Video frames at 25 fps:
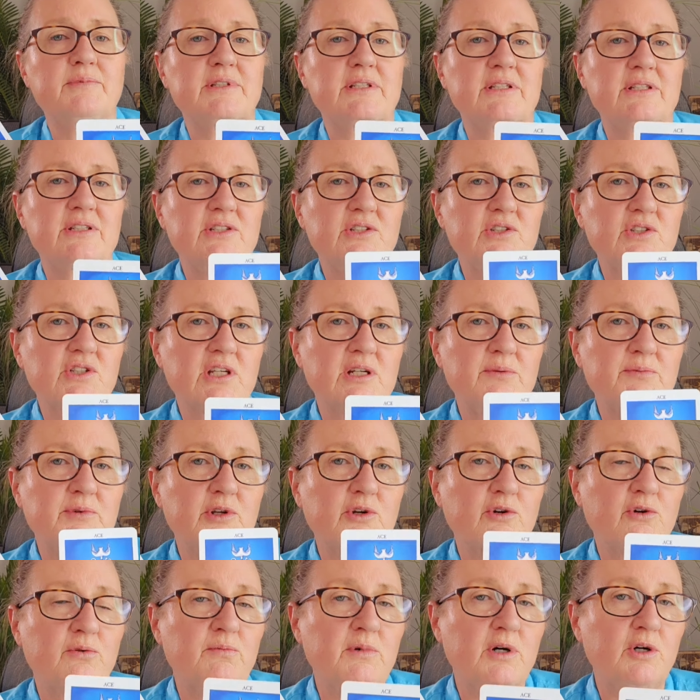So this is going to be
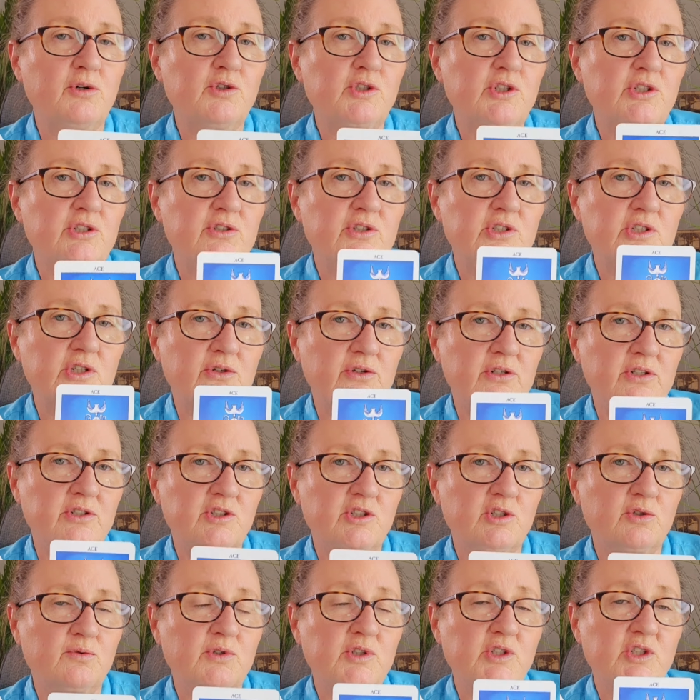your emotions, your
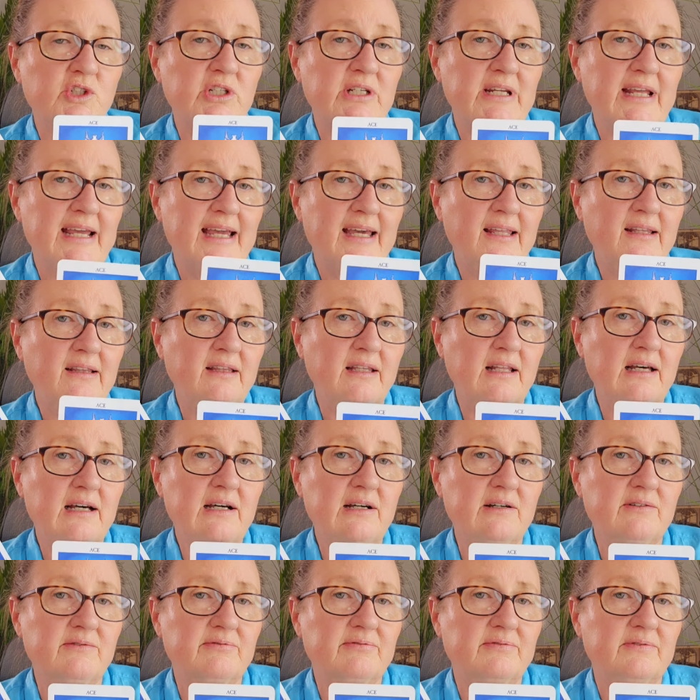intuition, and
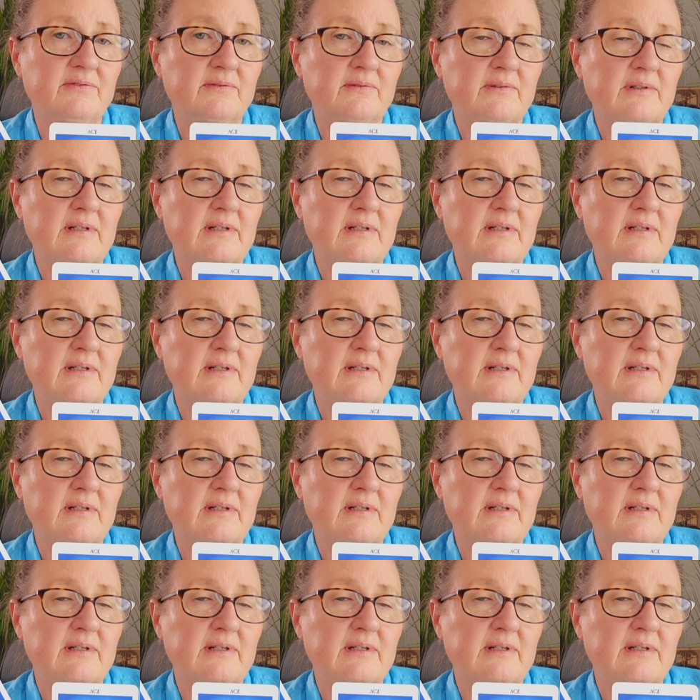love.